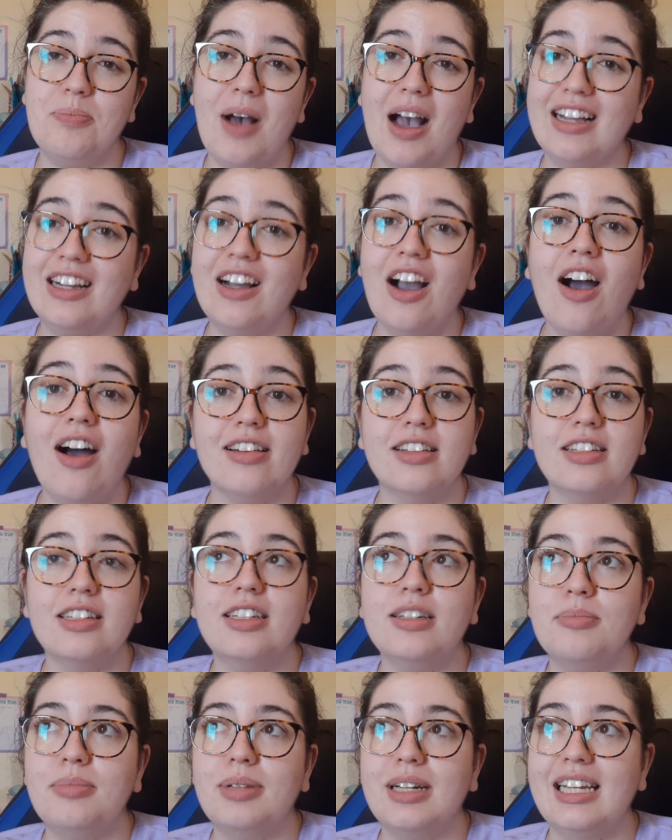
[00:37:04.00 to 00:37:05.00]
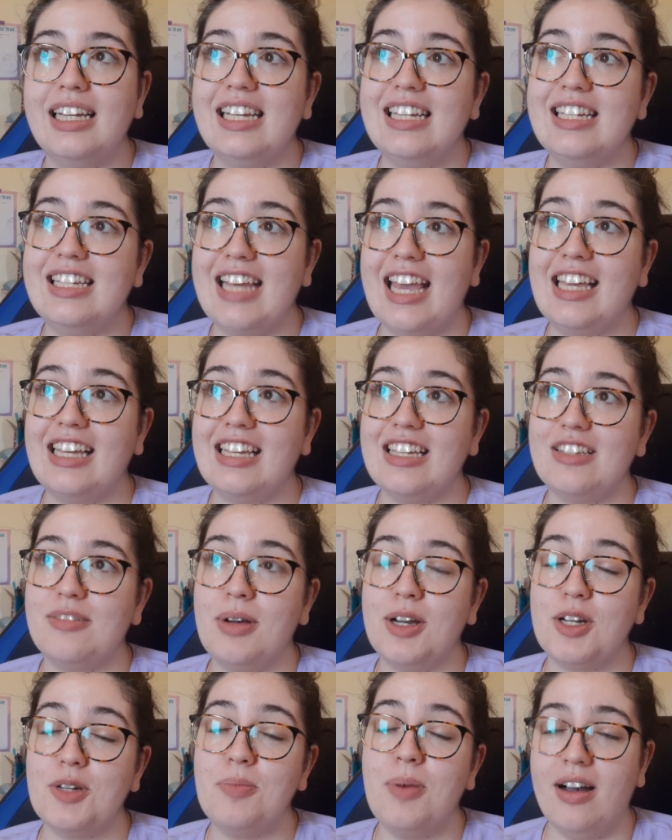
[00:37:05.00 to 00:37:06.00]
I can't completely take as
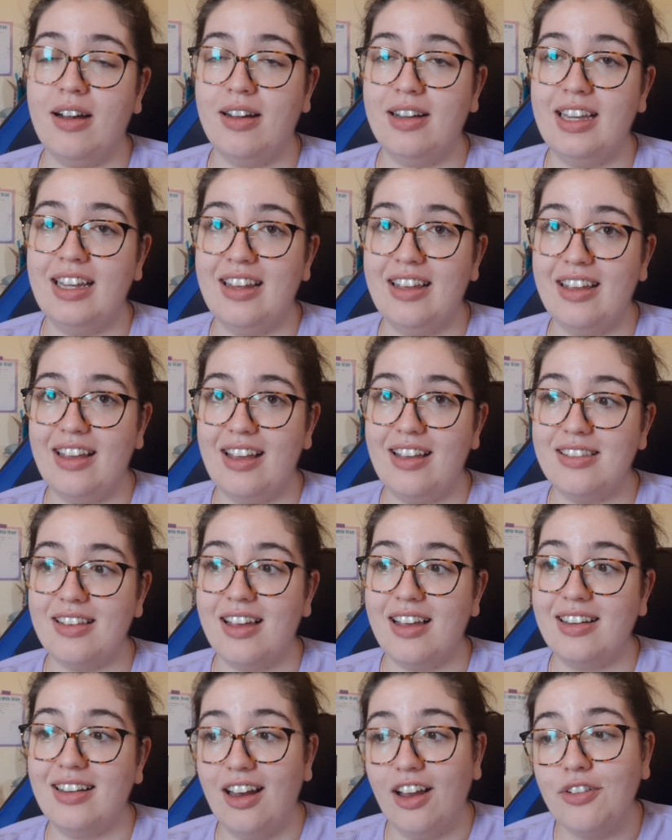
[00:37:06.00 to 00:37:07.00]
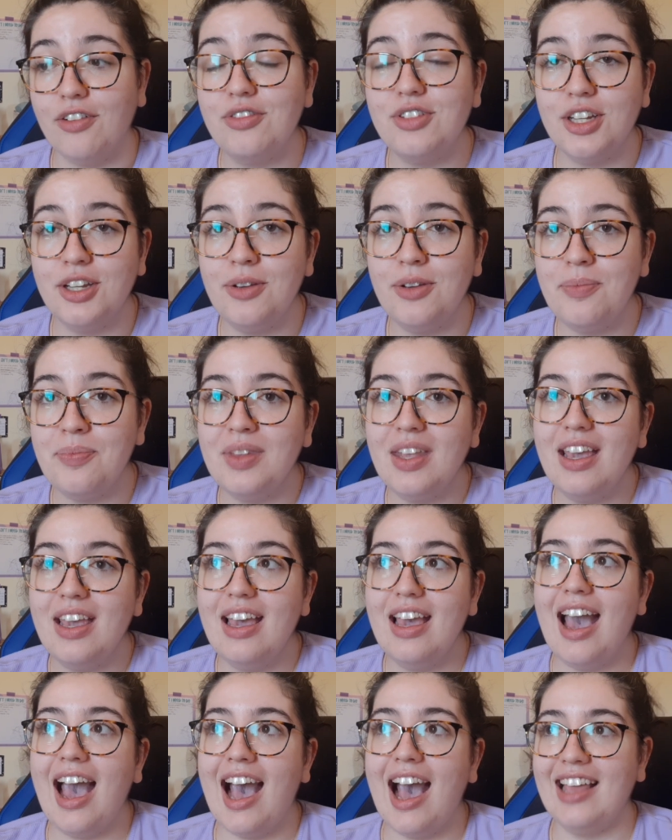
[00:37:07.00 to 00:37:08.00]
much part in it as I'd love to,
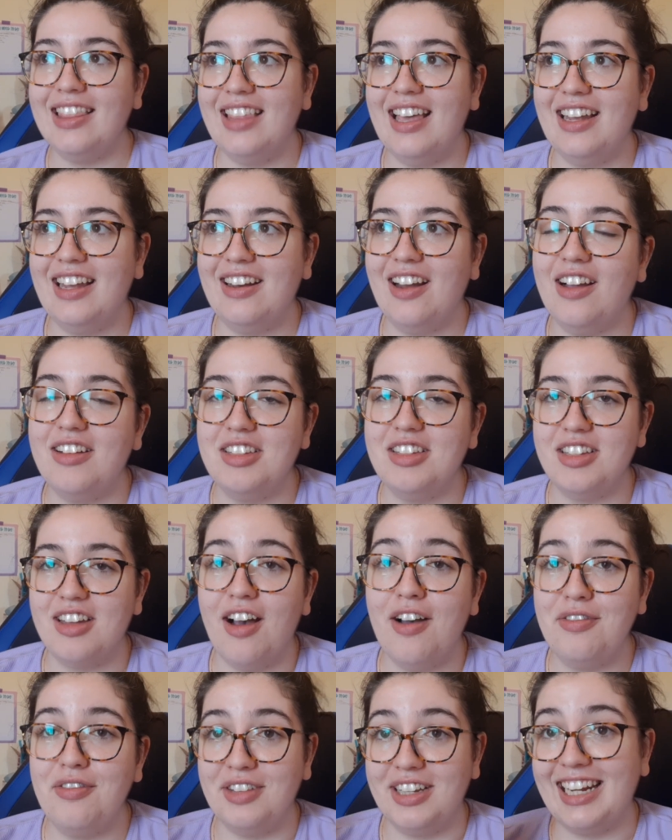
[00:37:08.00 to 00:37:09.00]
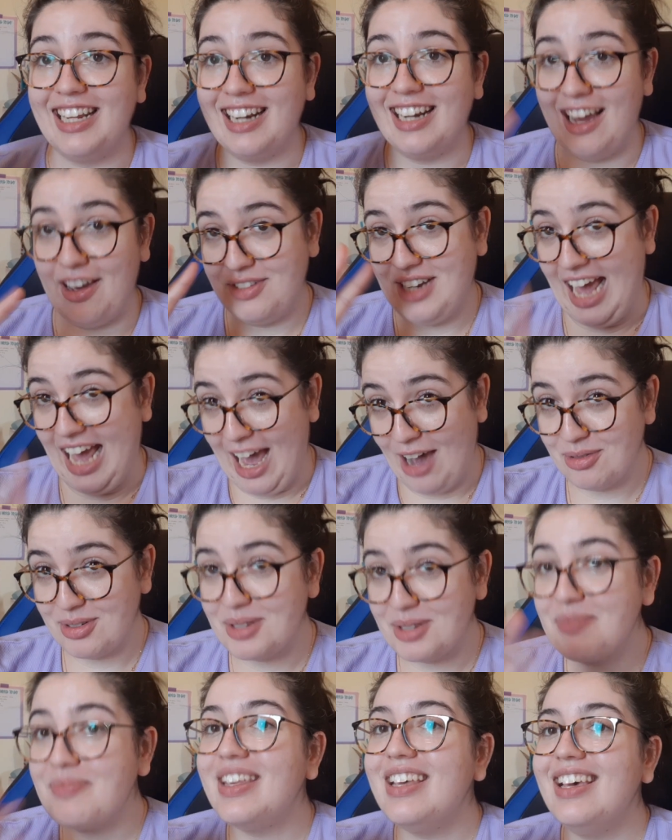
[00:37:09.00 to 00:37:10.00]
and then I start feeling left out.